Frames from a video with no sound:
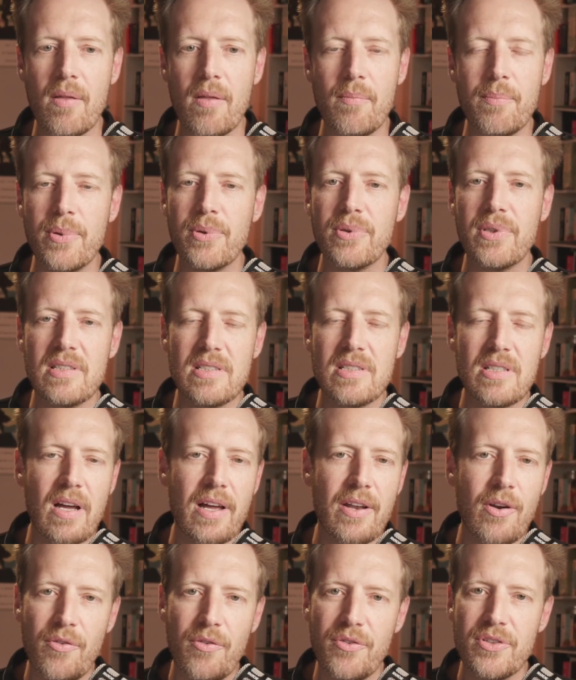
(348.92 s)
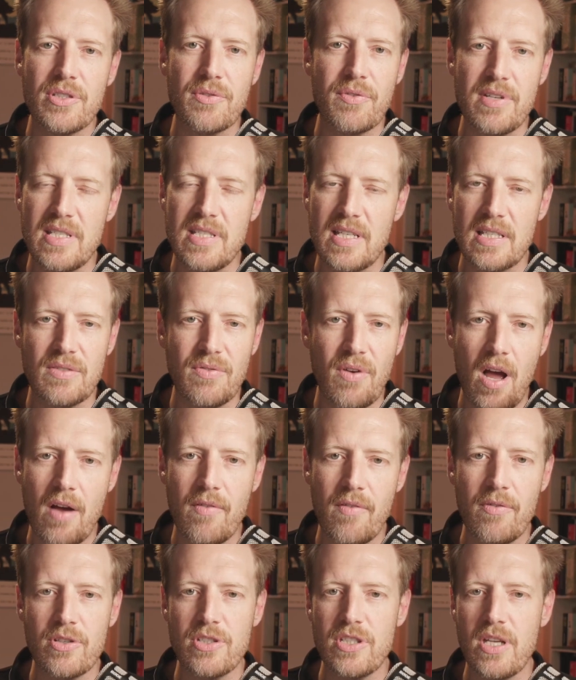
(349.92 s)
built inside Office
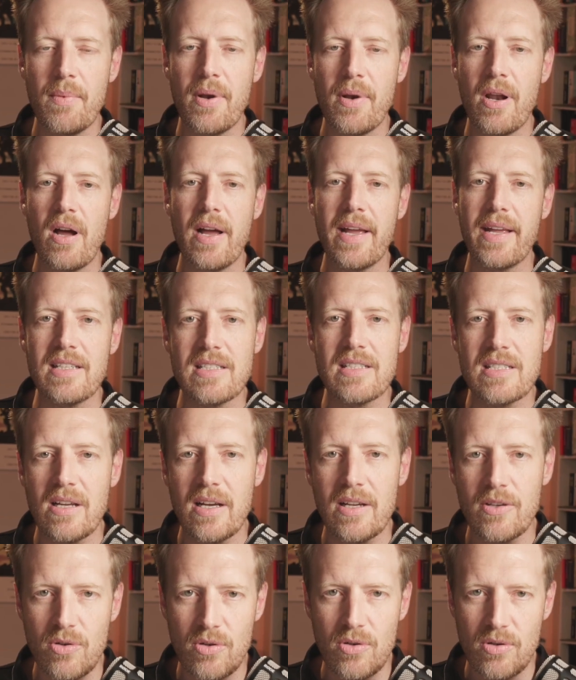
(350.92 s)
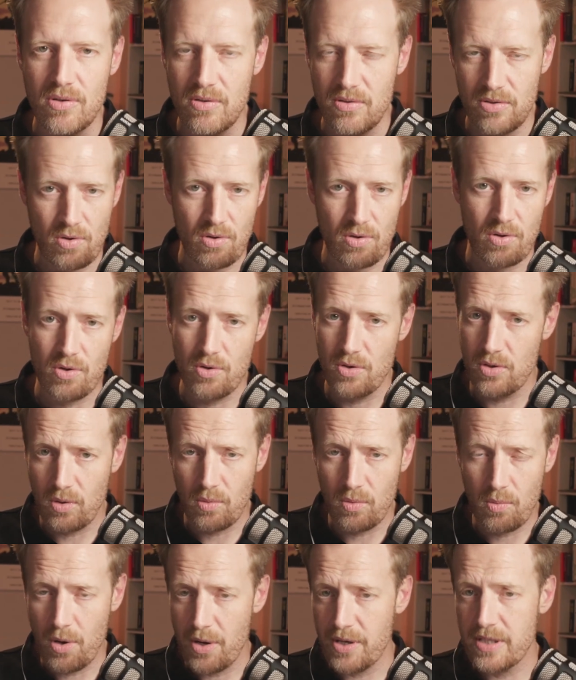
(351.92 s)
365 or Gemini inside your Google
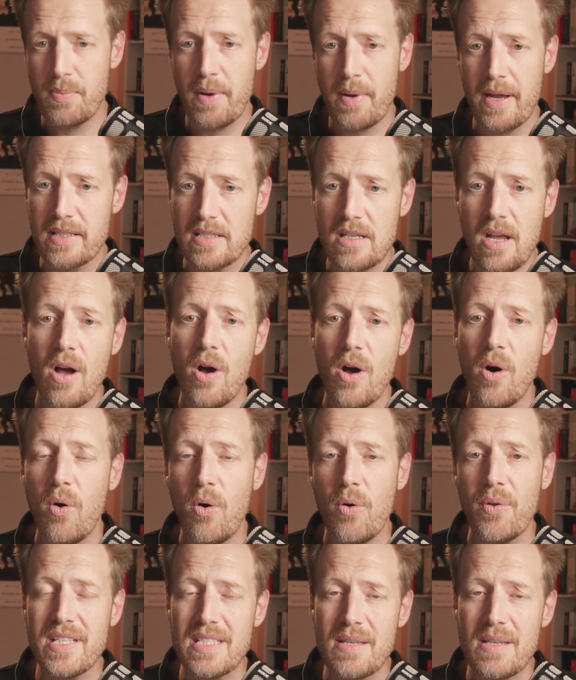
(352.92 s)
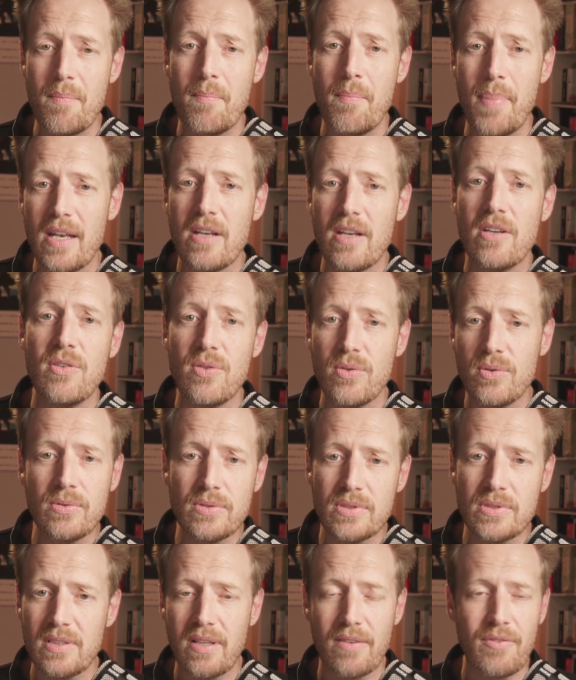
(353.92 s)
Workspace. All these embedded
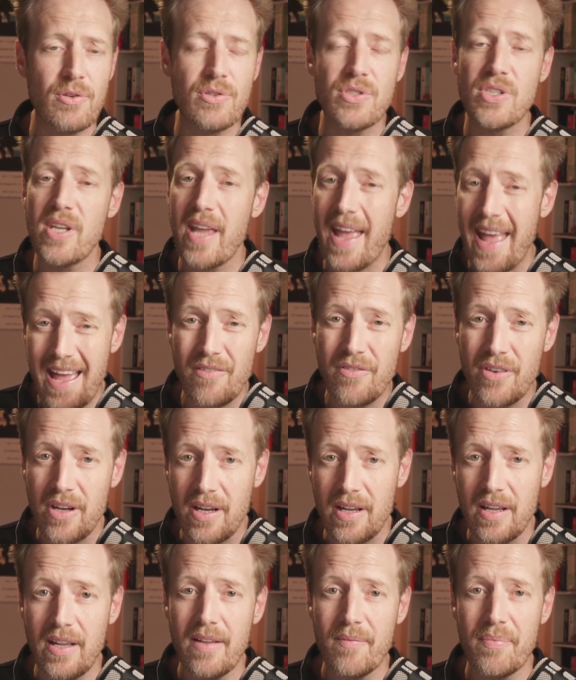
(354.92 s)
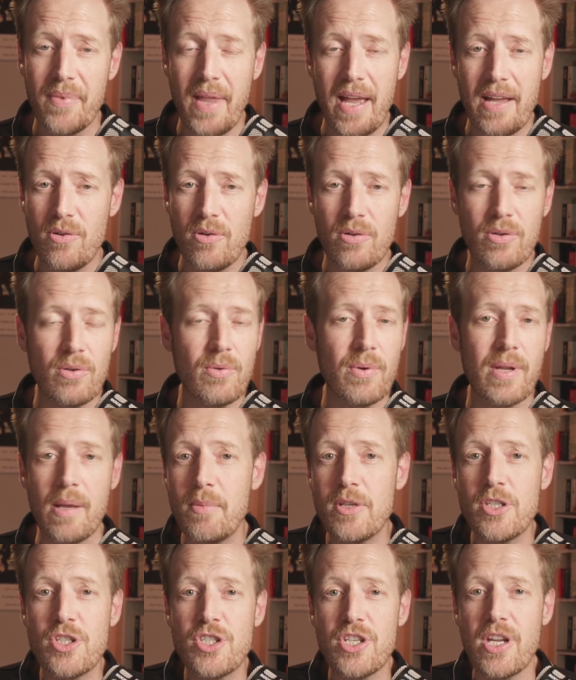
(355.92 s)
tools, if you use Canva and you're doing
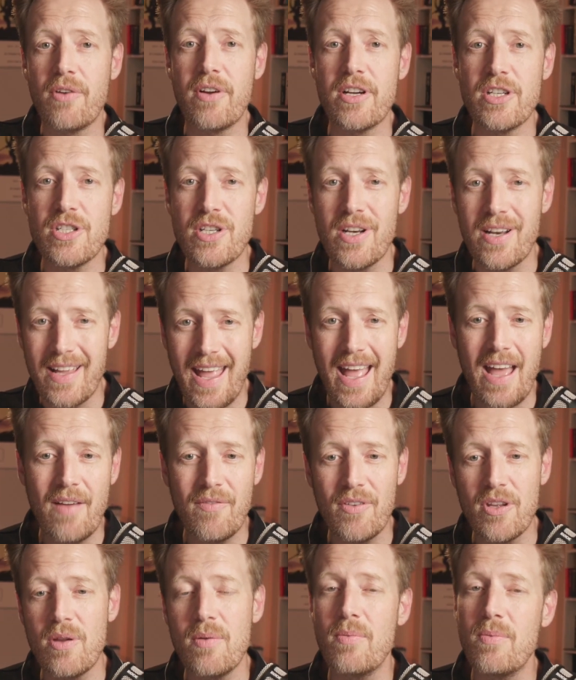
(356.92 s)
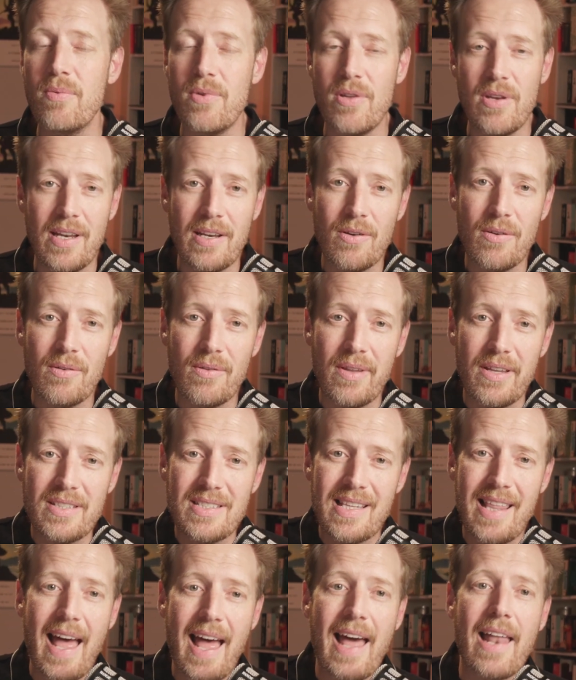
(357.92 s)
image generation in Canva, you need to
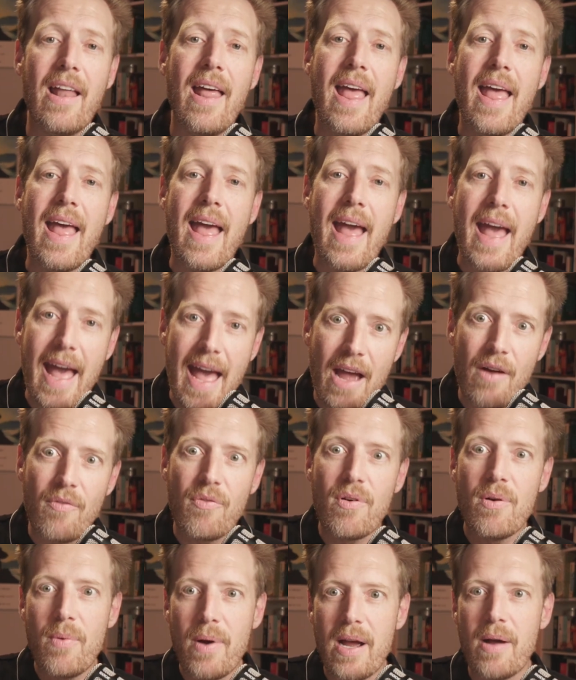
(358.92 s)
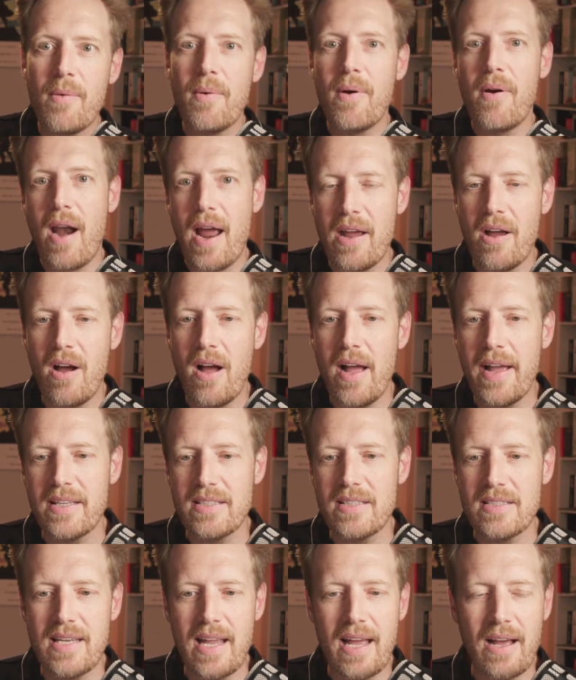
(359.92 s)
list that everywhere where AI
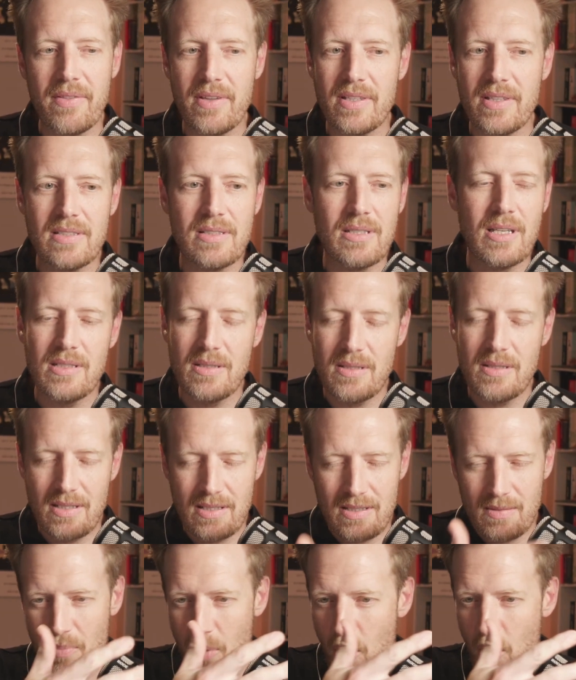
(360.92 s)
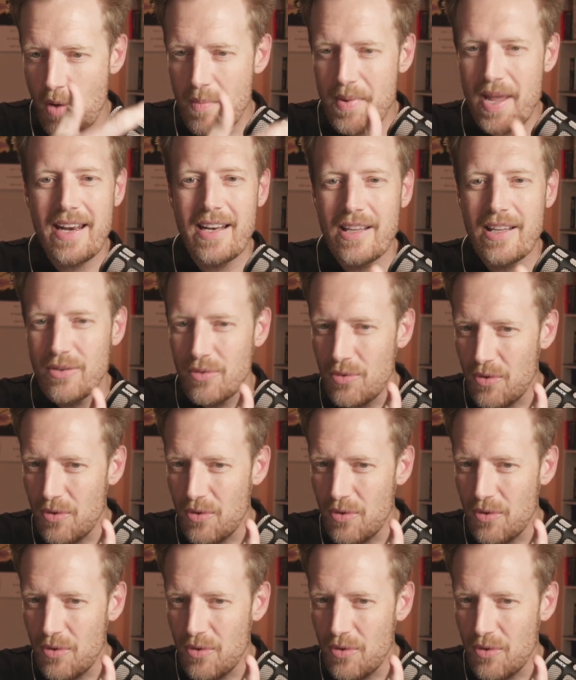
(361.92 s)
is. Now, that's permeating through